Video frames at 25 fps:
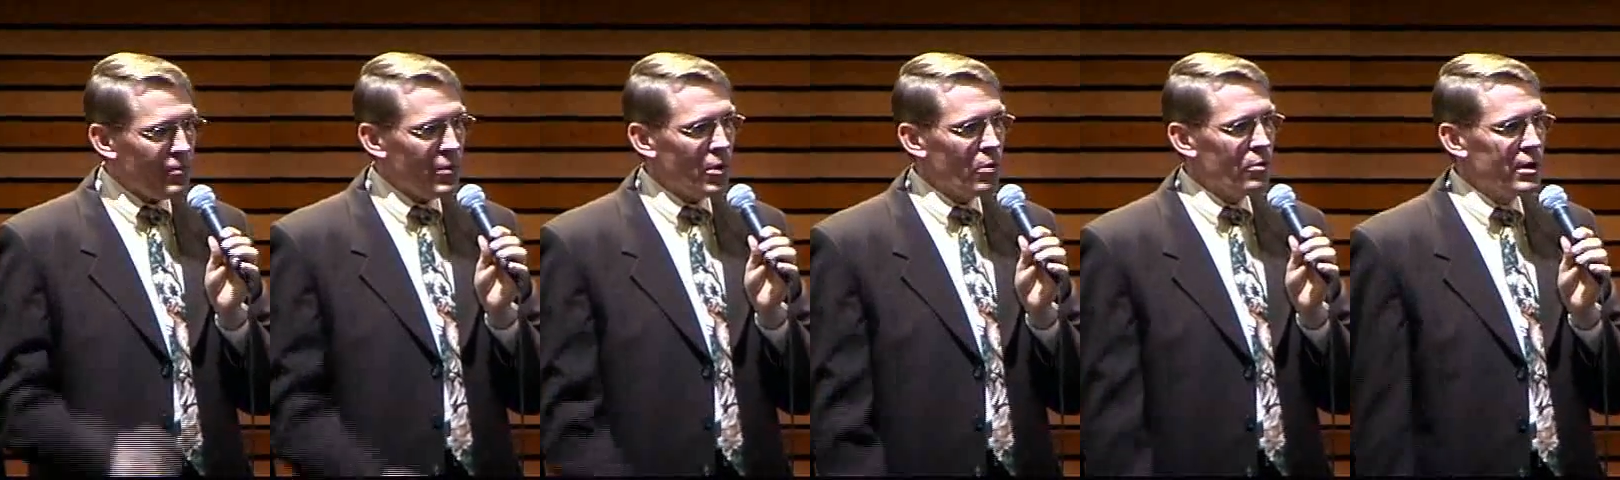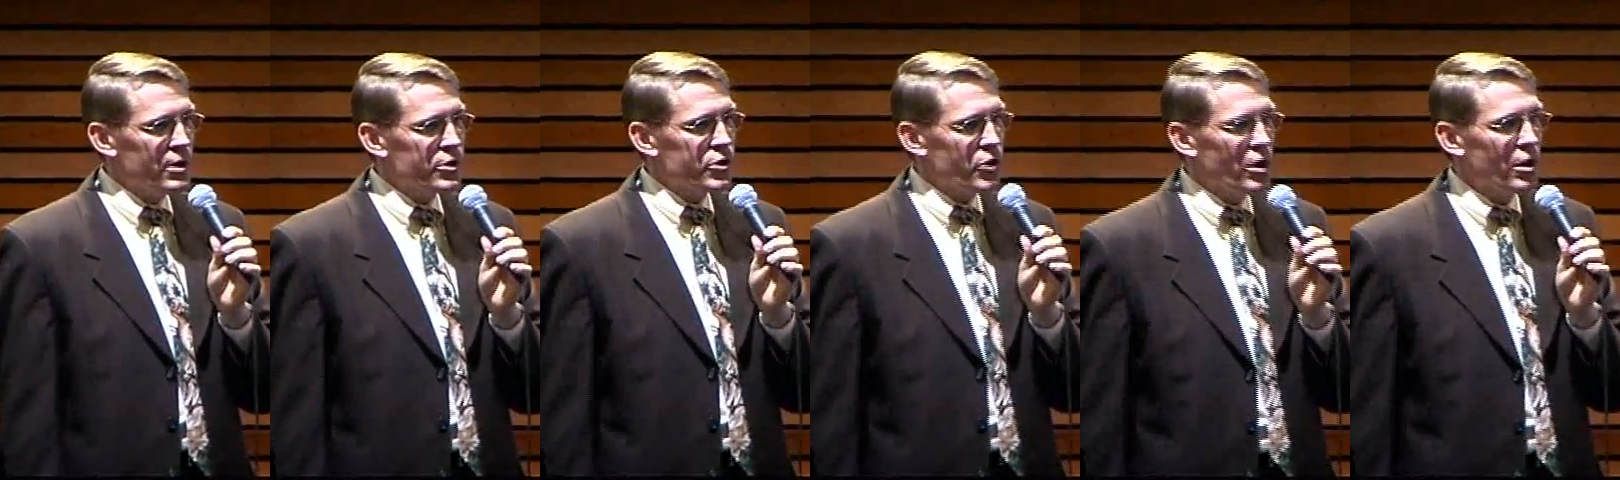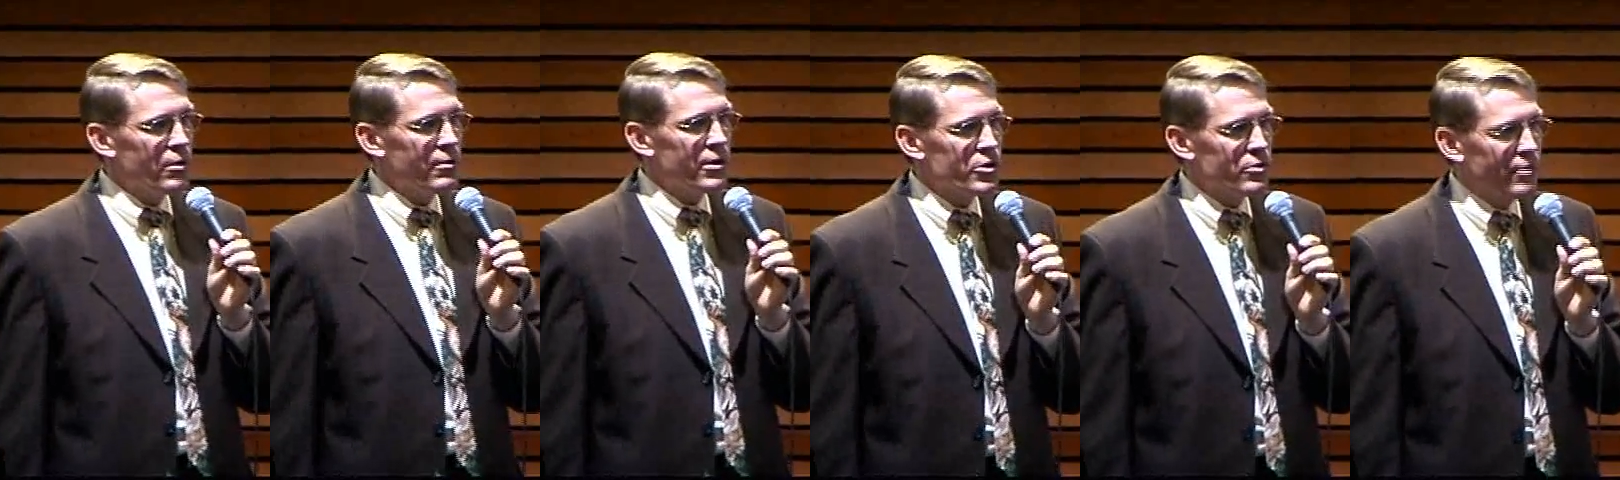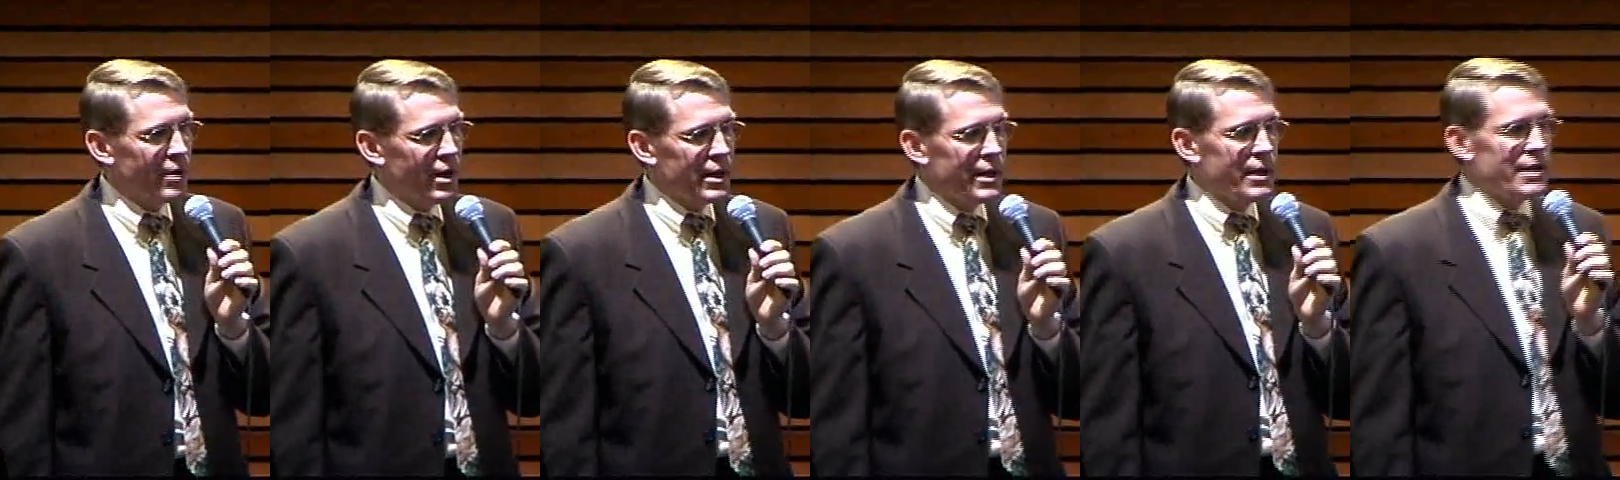We'll show you
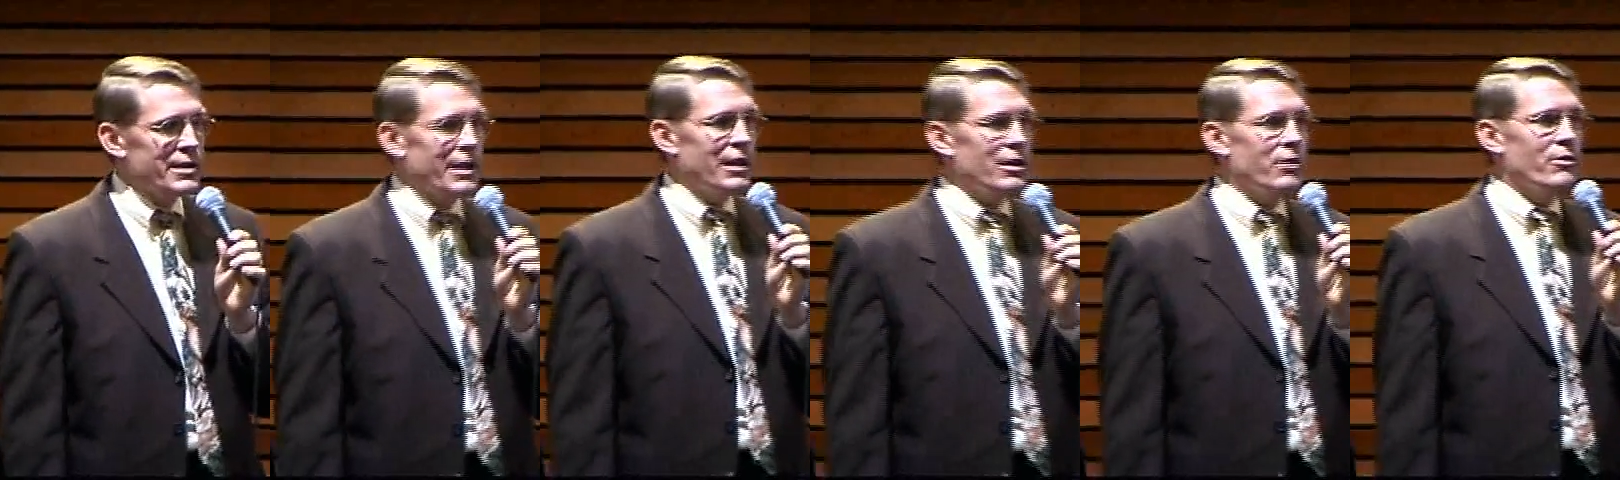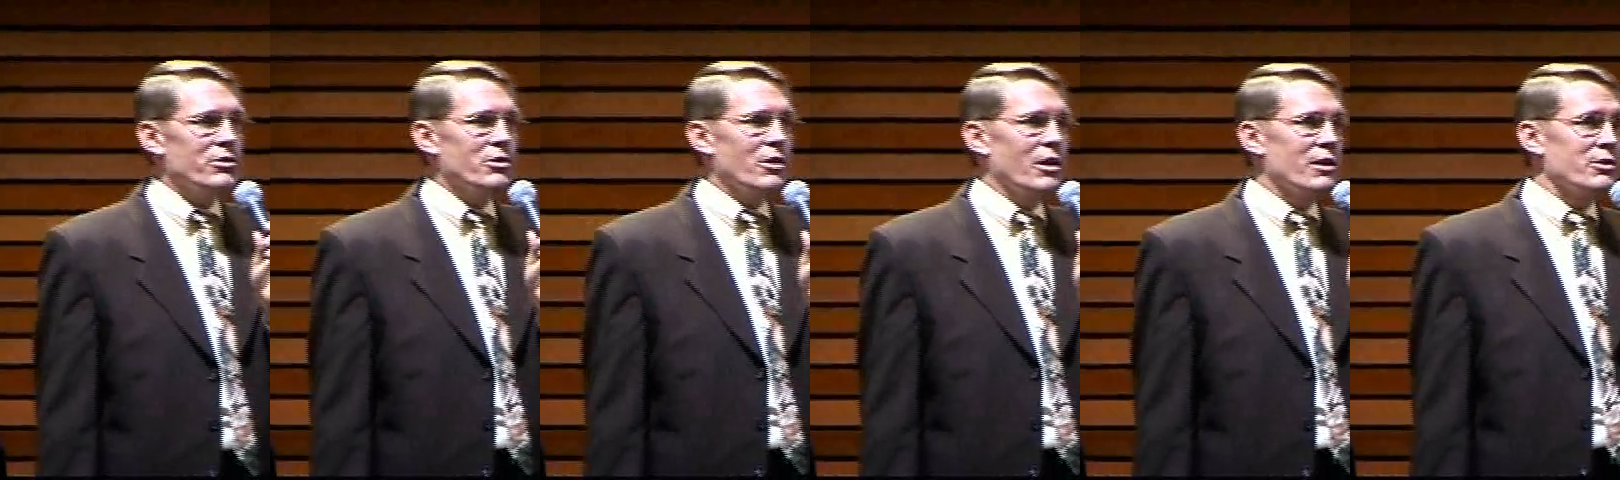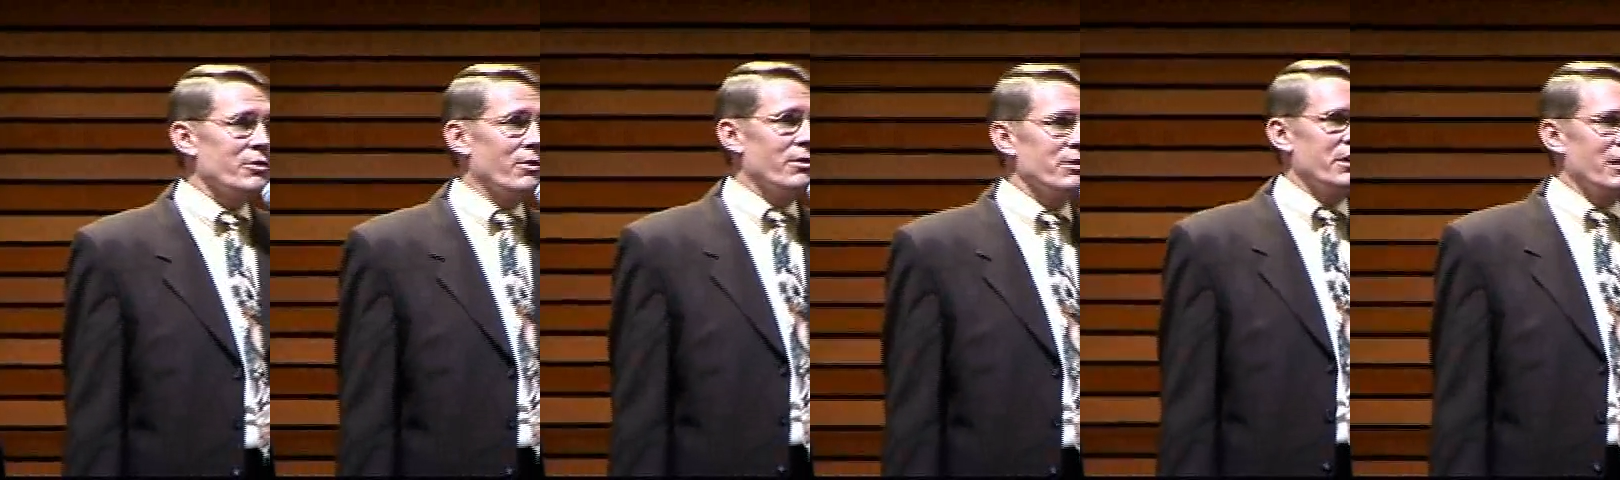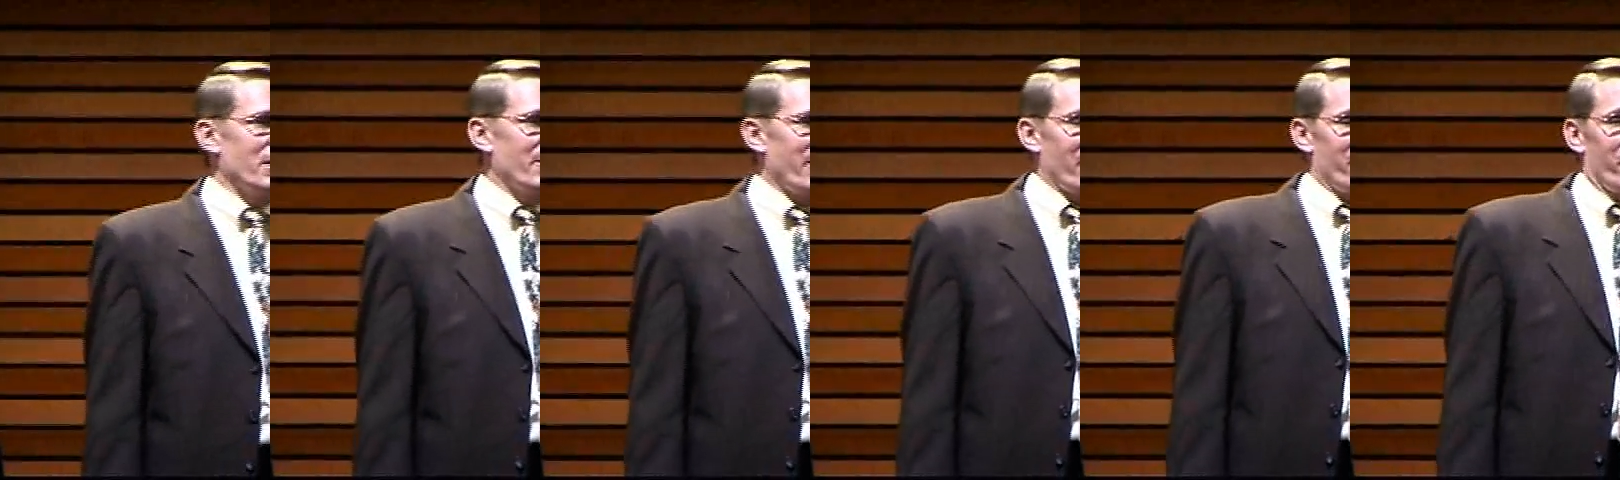which one it is. They use all sorts
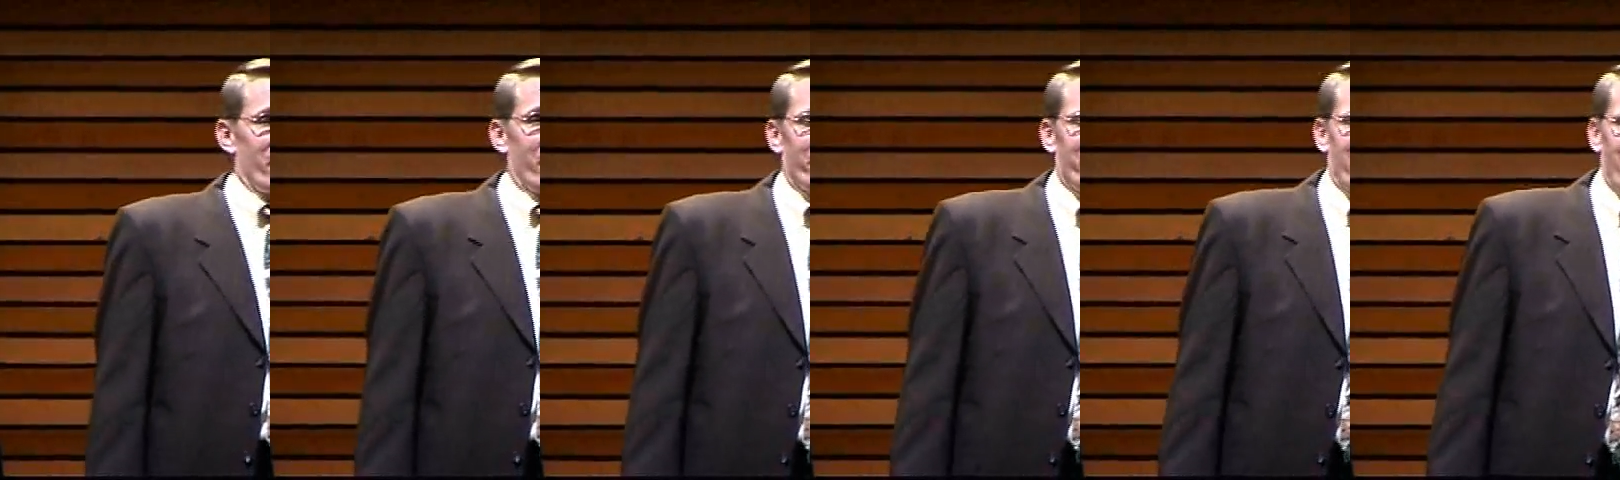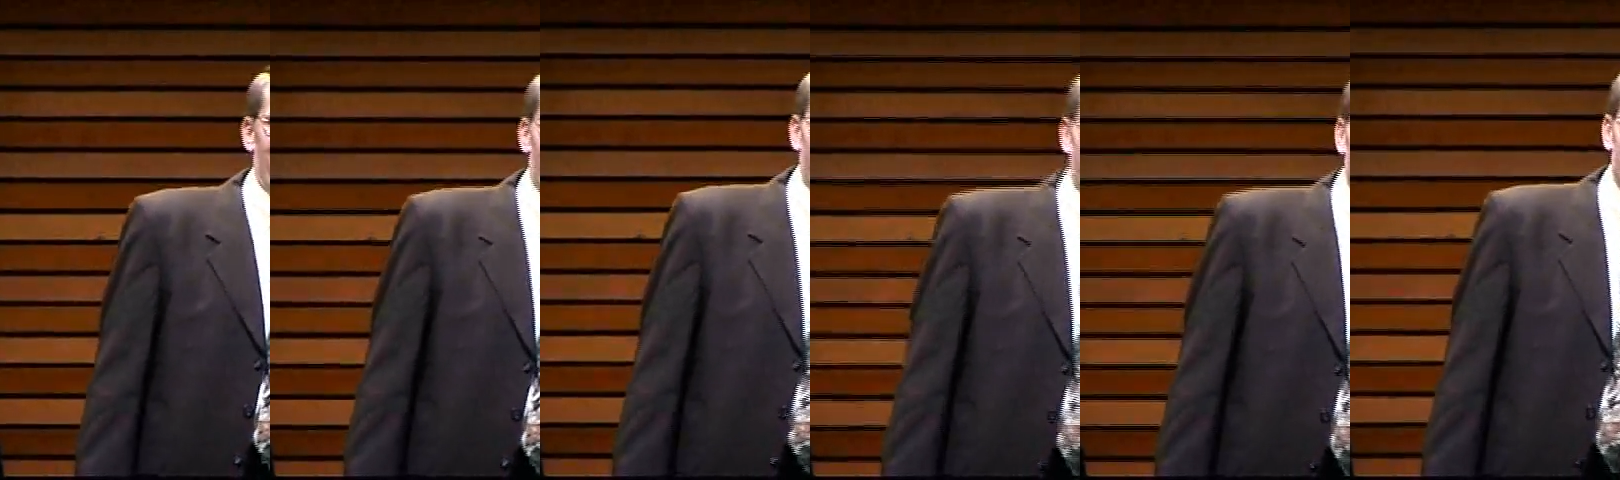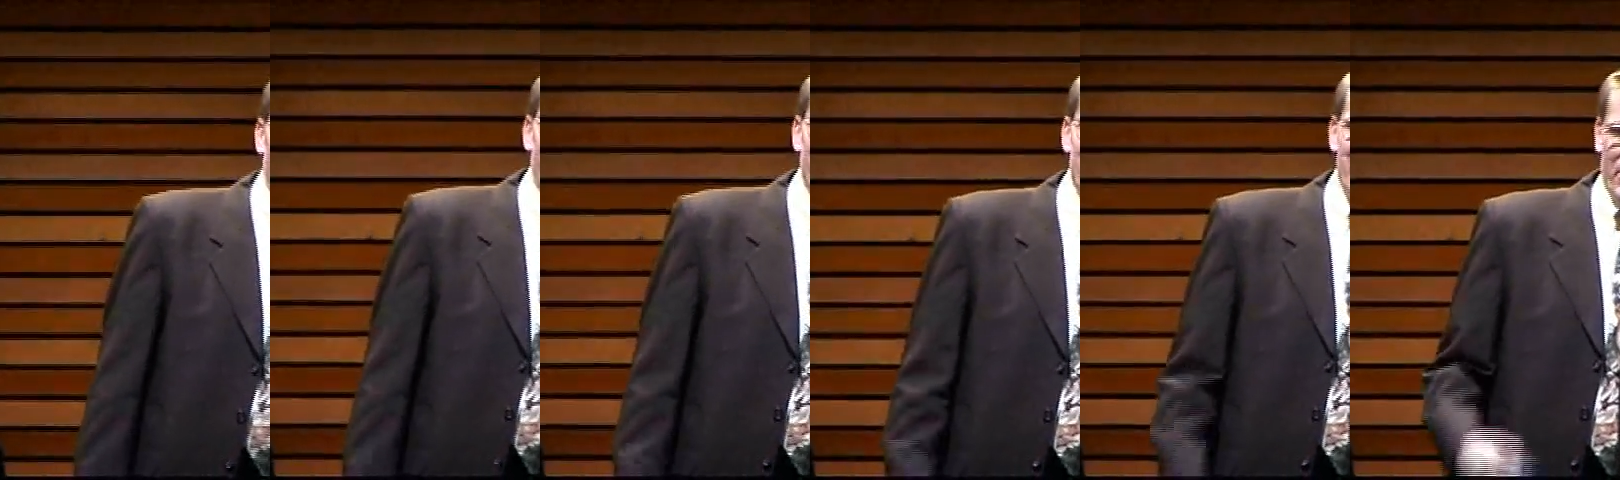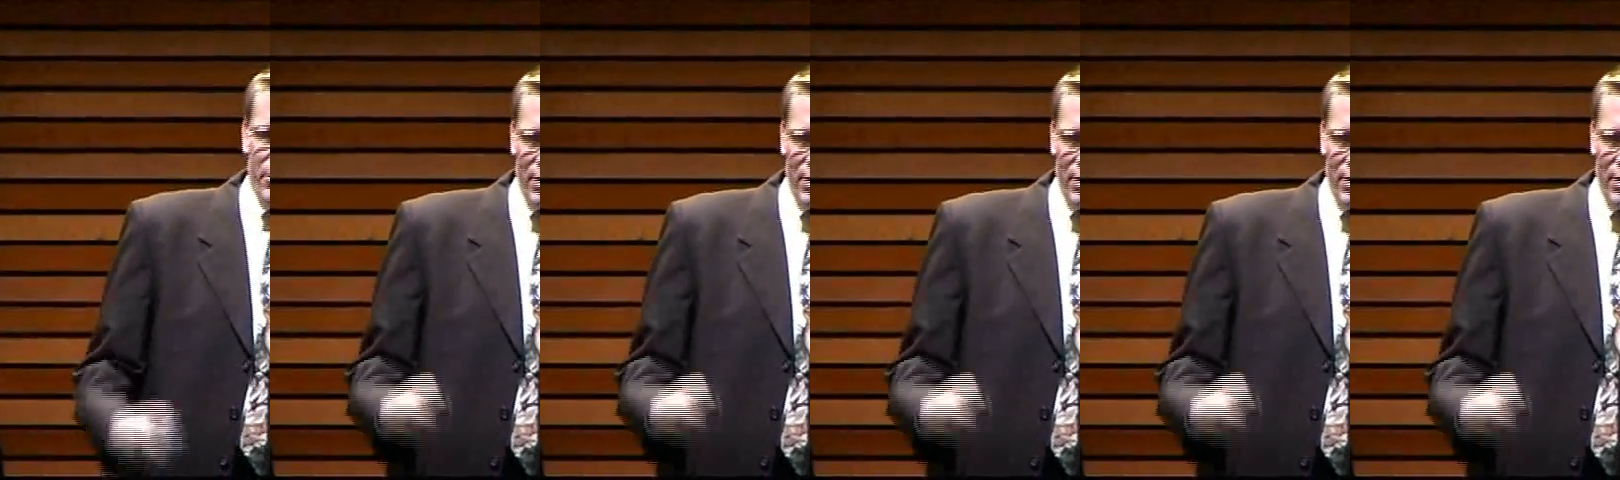of about 50 different things.